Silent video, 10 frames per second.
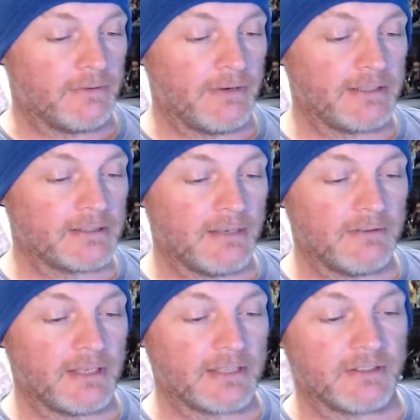the rest of
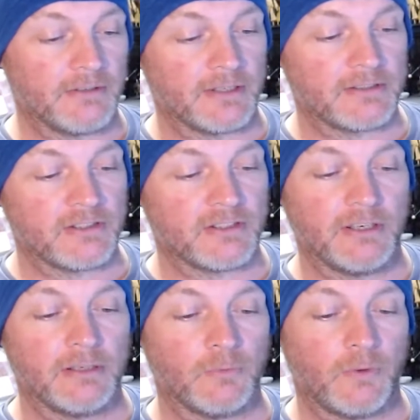it, I still got the
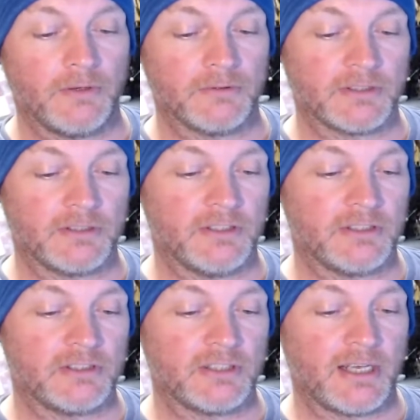steering wheels in
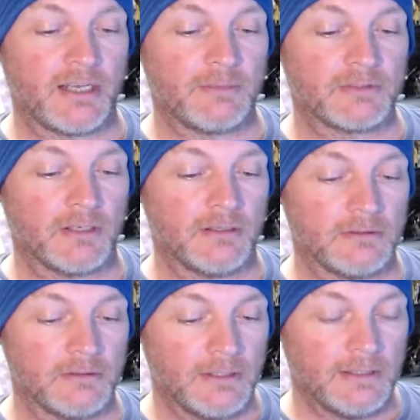good shape.
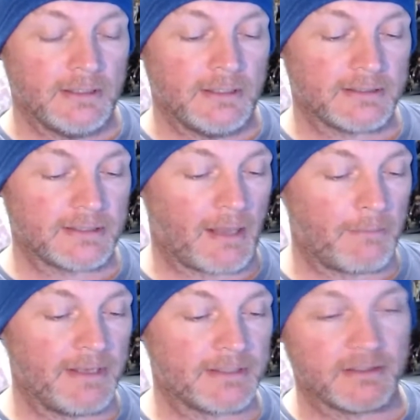So like I said,
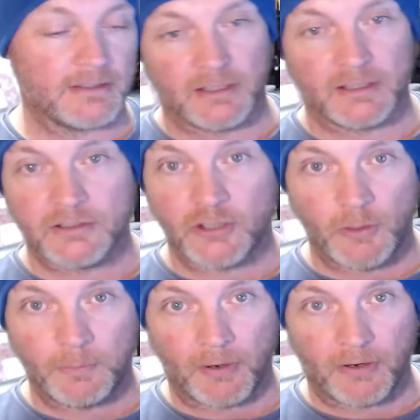I'm missing the
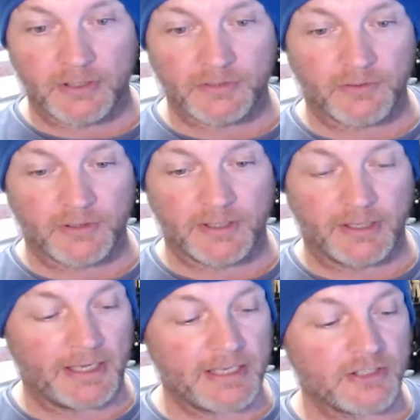2 parts for
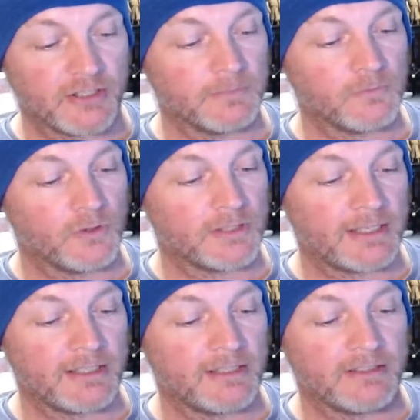the engine, which
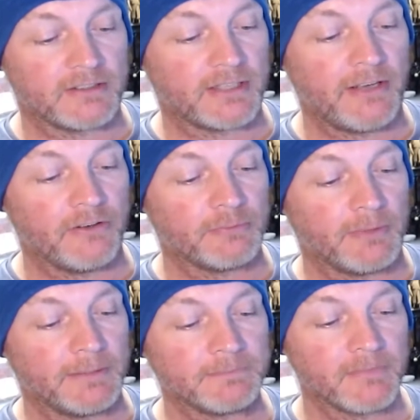this kills
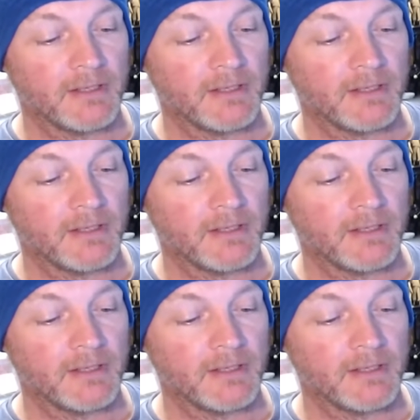me.